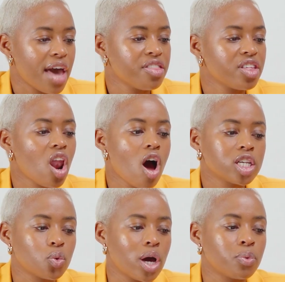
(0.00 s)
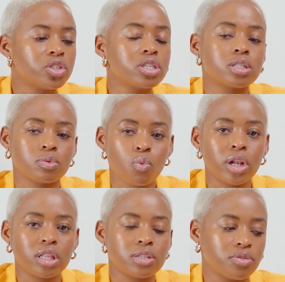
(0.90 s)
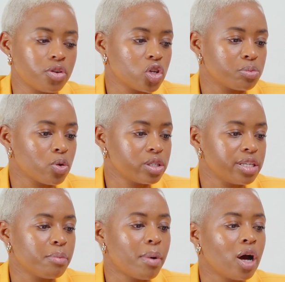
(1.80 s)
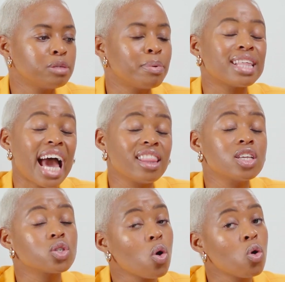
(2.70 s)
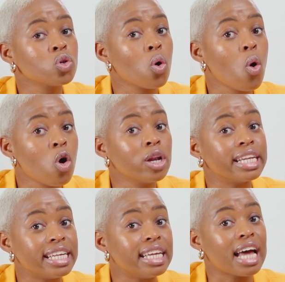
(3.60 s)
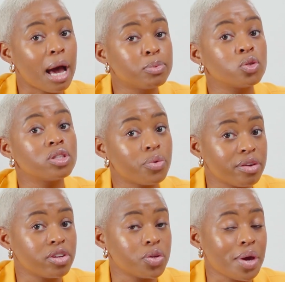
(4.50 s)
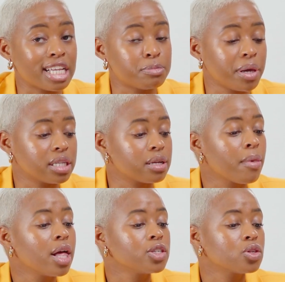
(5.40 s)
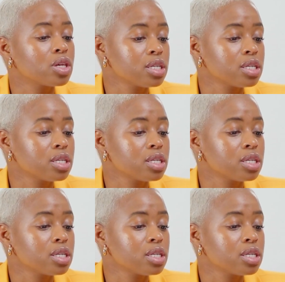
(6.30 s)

And then the last one, which is what this video is mostly about, but the others all lead up to the revenue aspect. So this